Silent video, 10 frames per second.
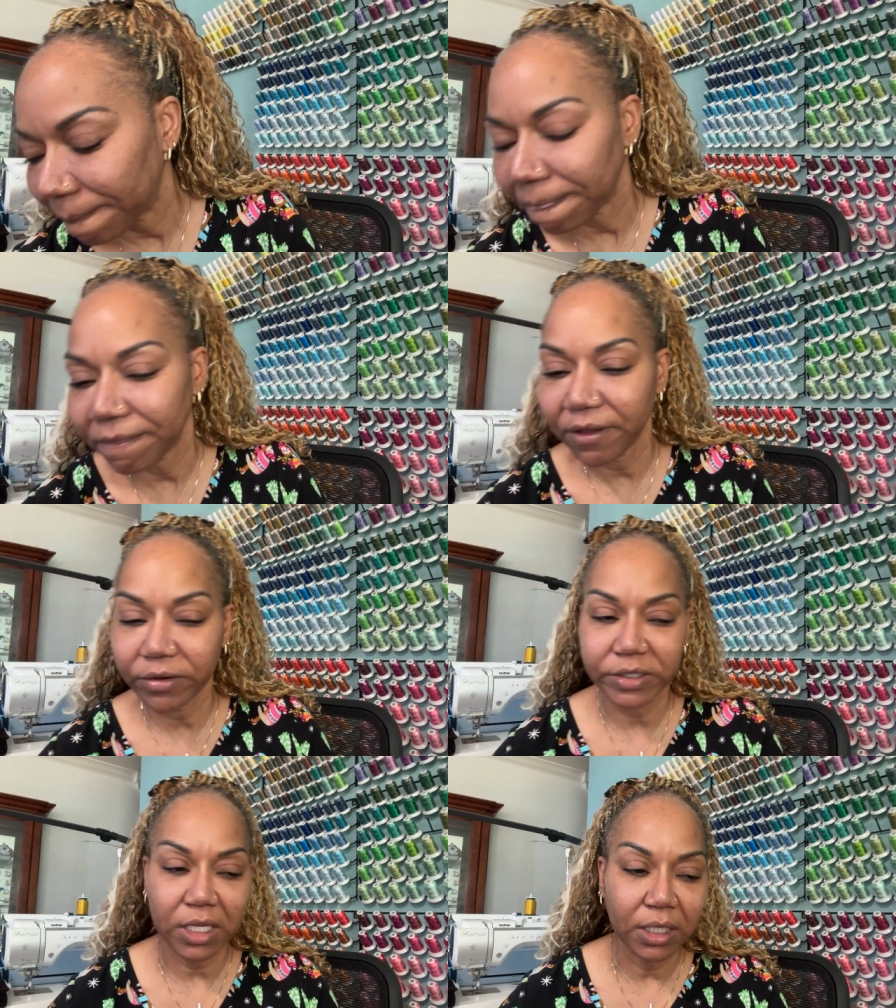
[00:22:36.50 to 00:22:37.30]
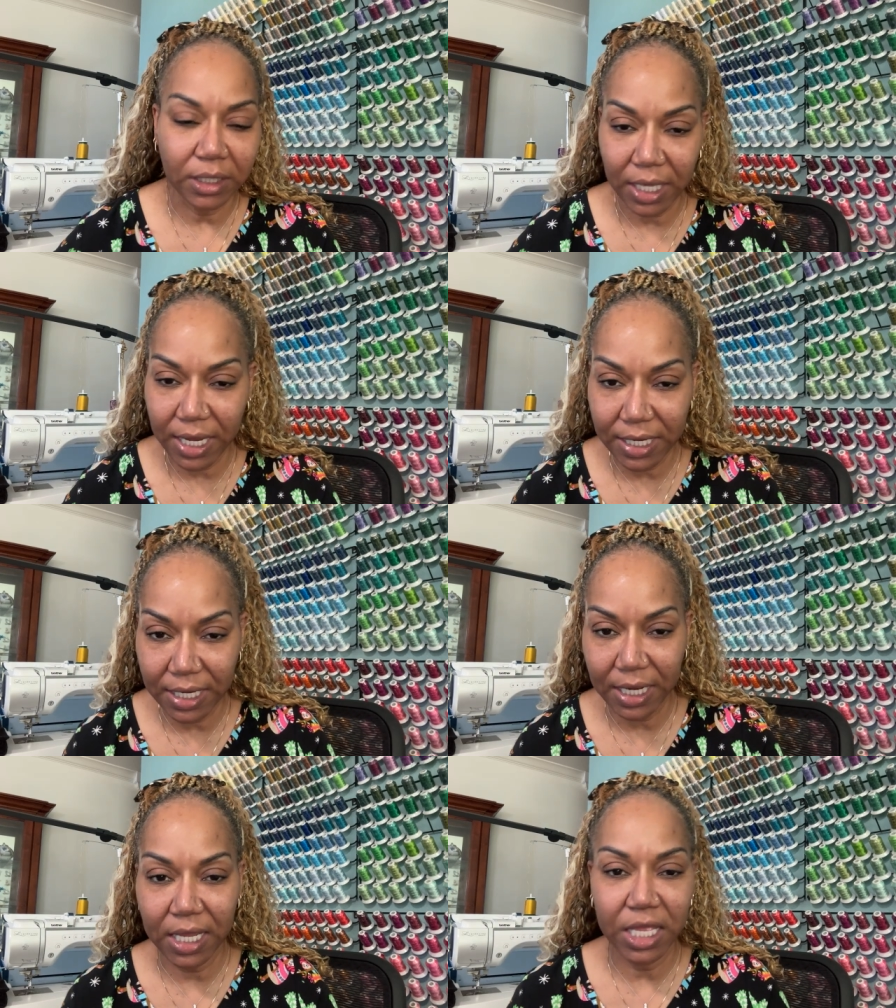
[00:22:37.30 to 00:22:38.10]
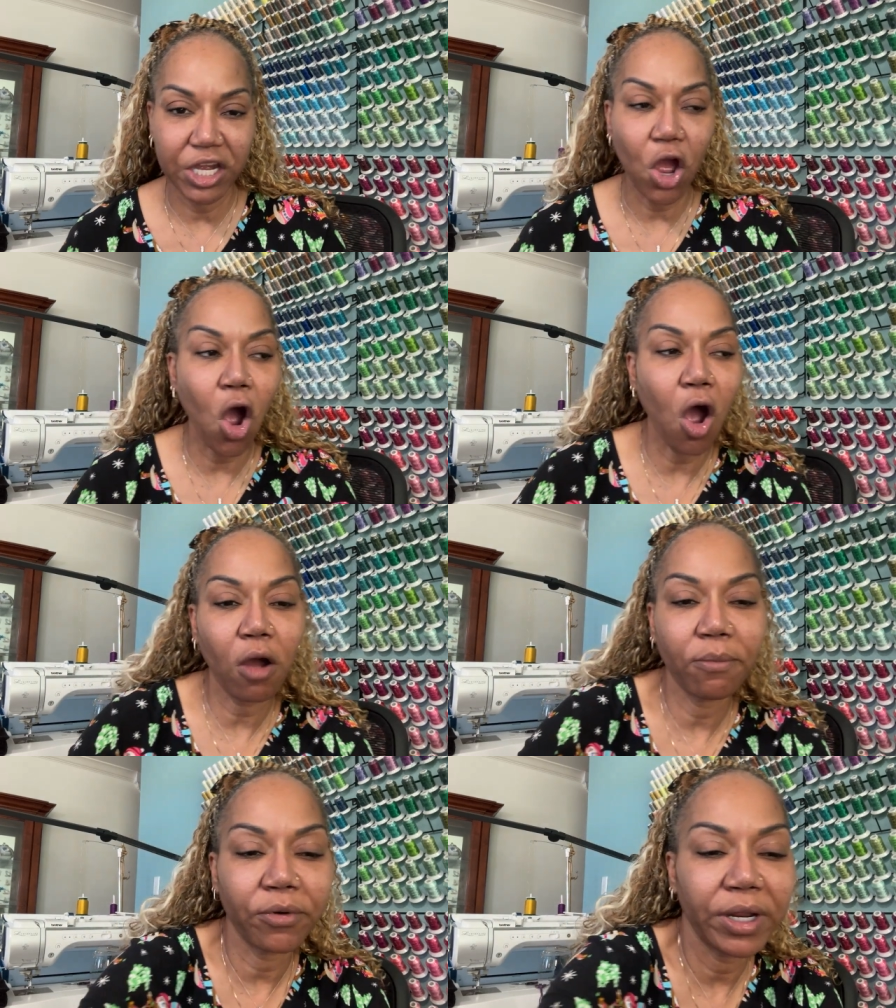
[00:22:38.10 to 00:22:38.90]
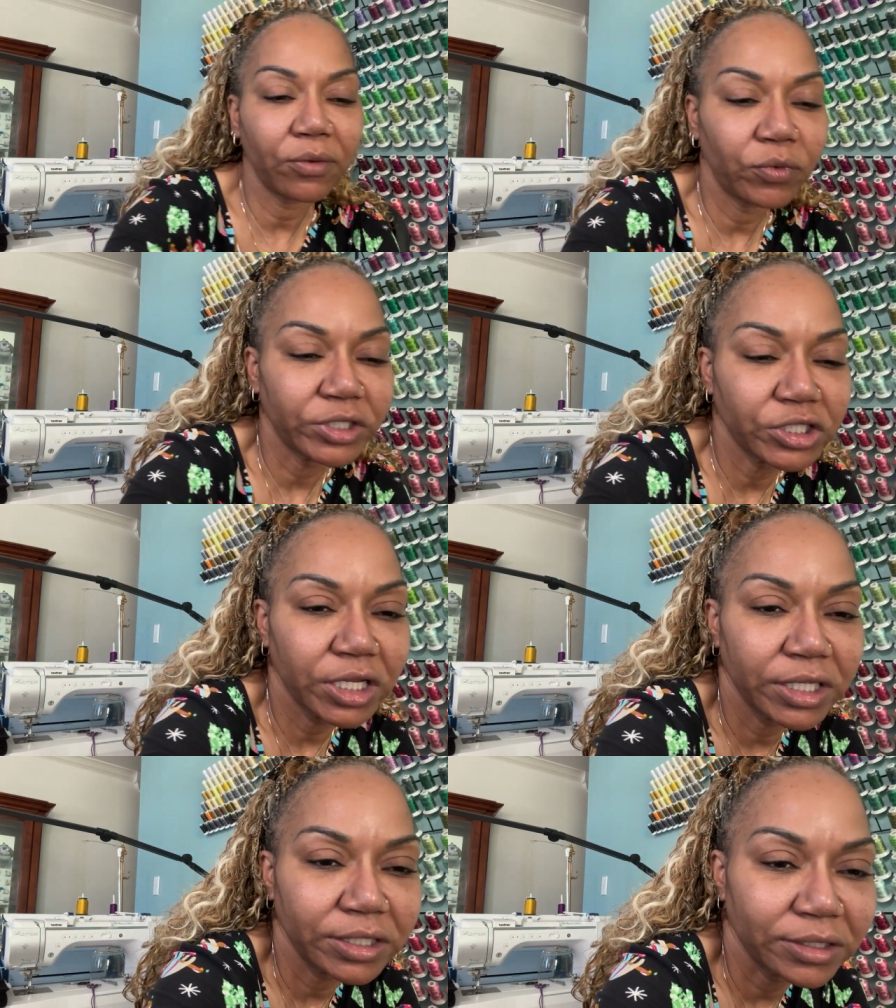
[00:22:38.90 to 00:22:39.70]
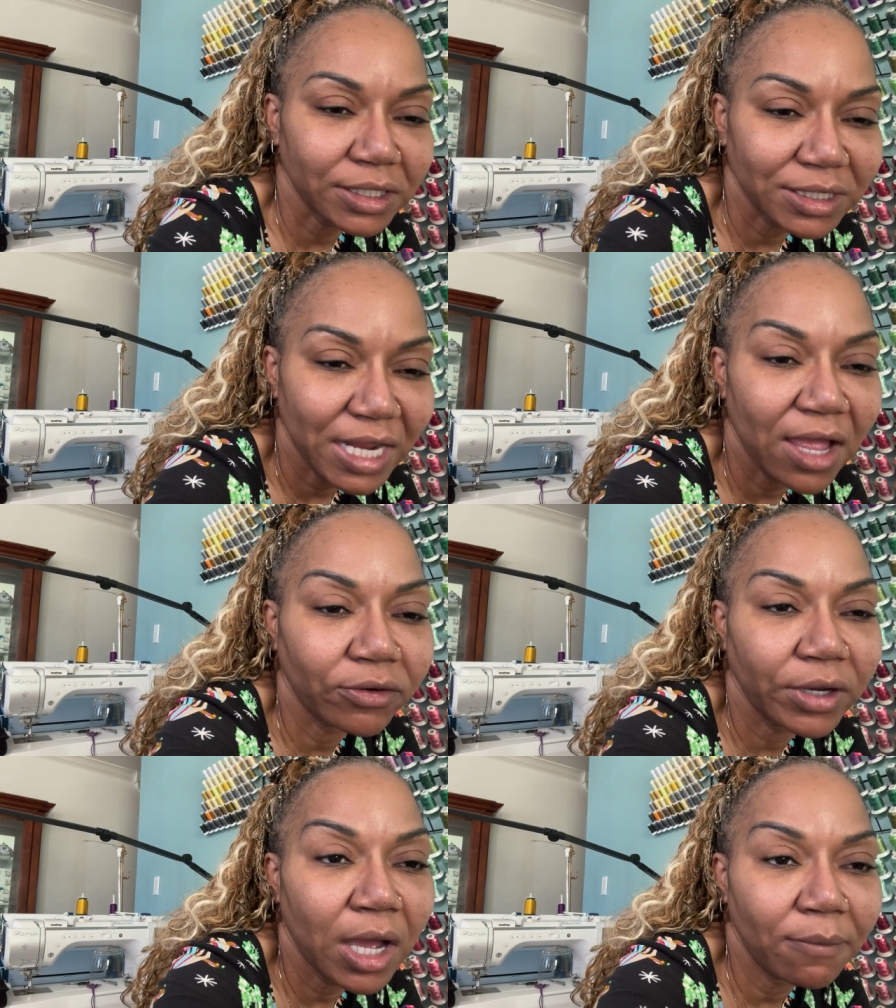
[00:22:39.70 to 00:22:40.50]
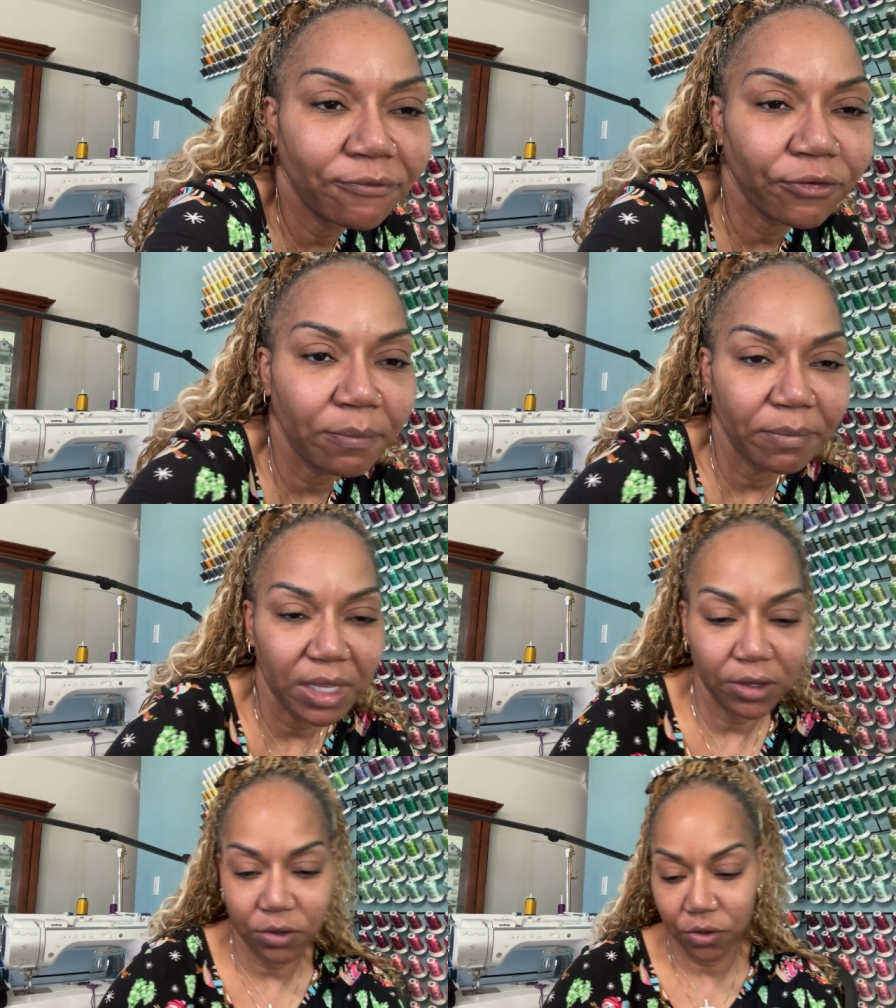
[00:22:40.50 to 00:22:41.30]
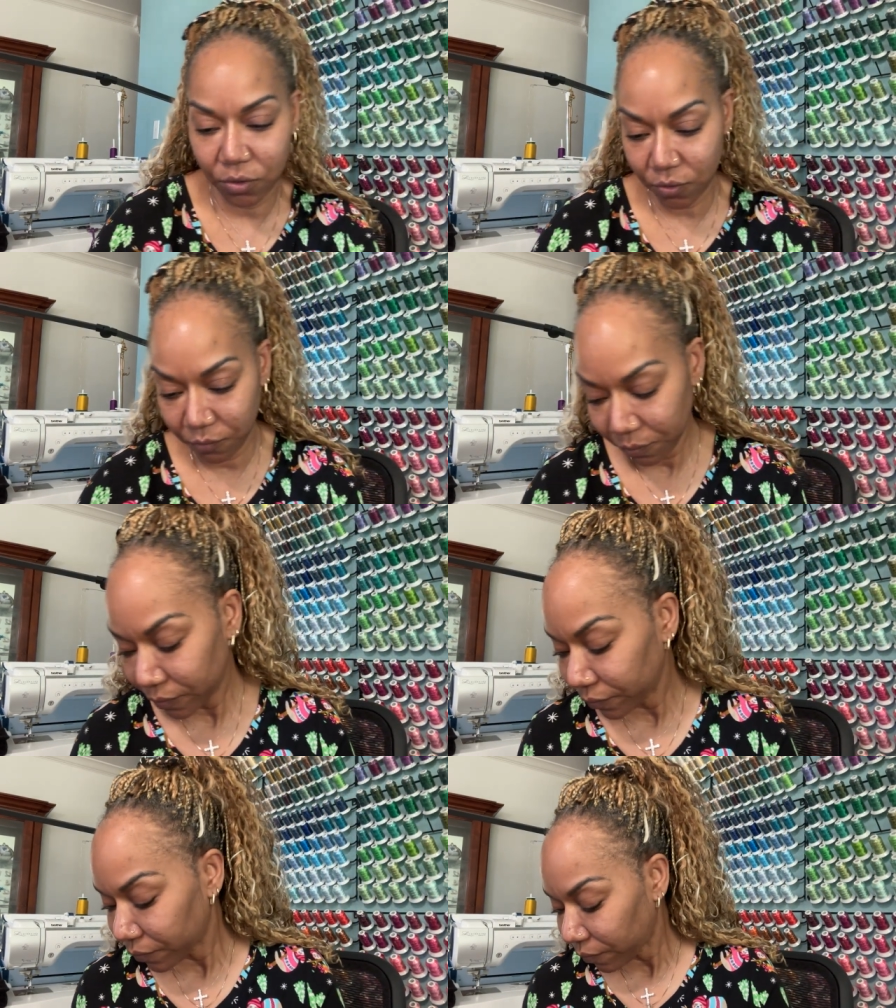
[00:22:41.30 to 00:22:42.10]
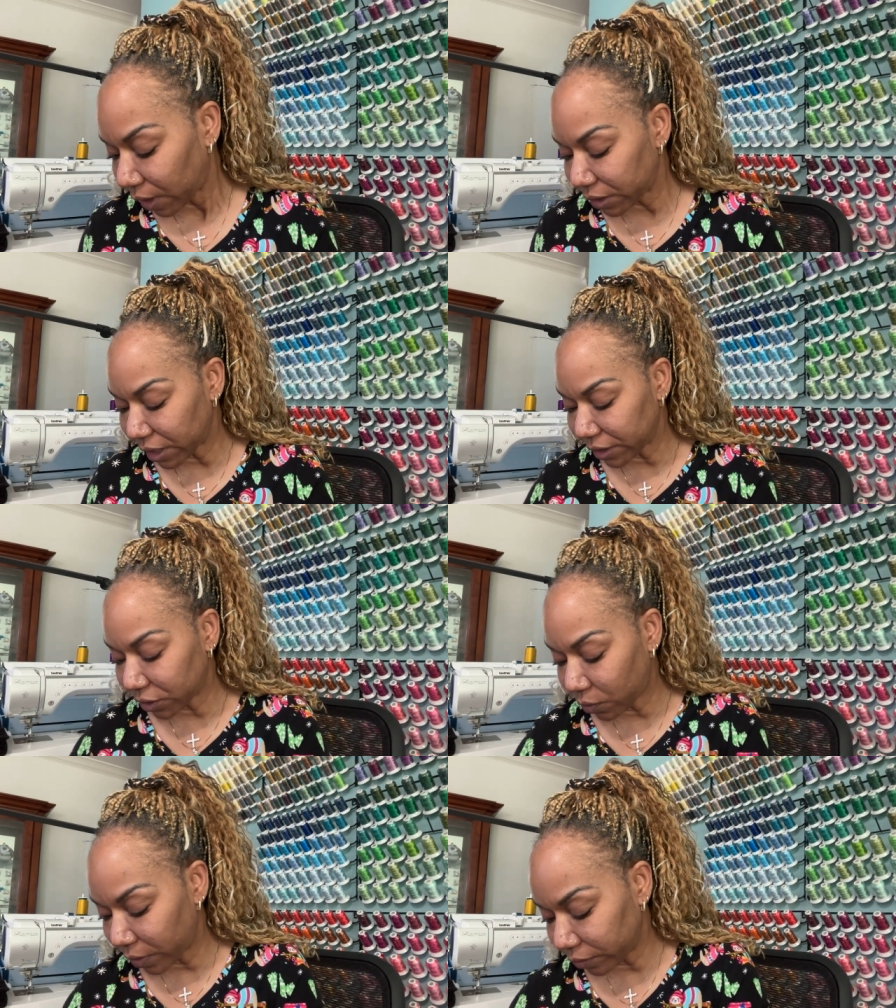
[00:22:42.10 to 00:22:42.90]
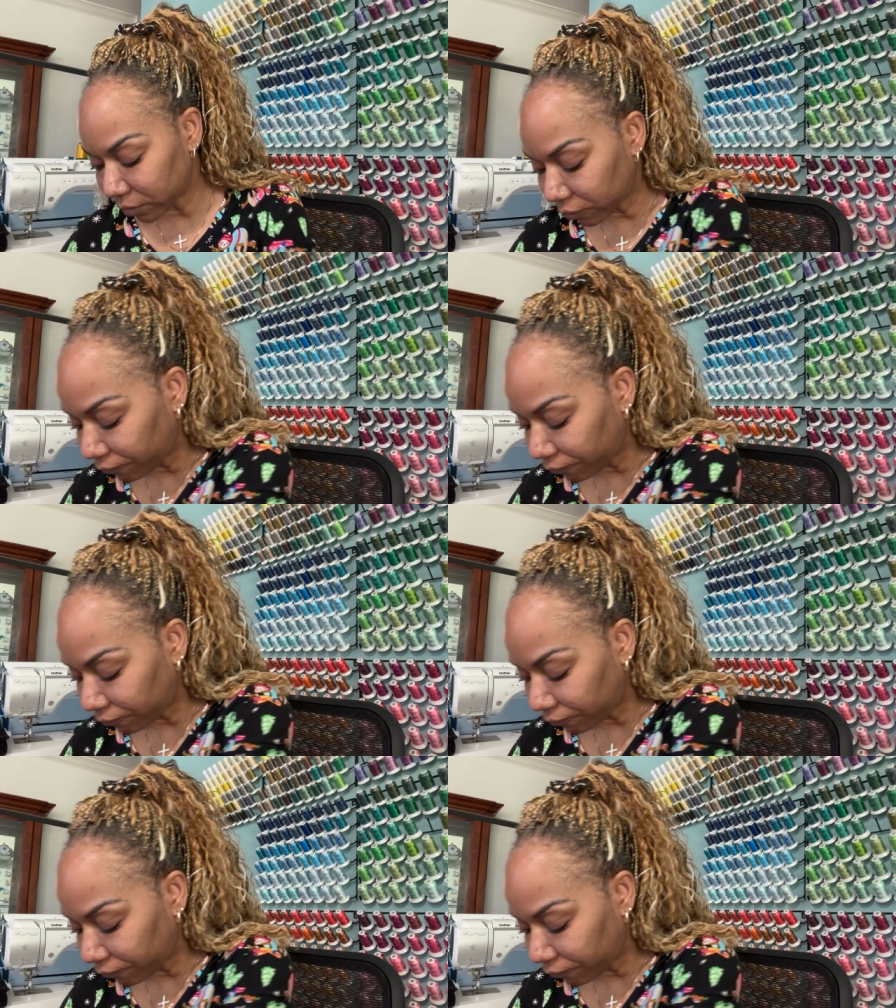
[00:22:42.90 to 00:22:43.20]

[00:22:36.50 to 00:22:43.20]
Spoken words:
there's a lady in Aubrey, which is a town up from me, who does quilts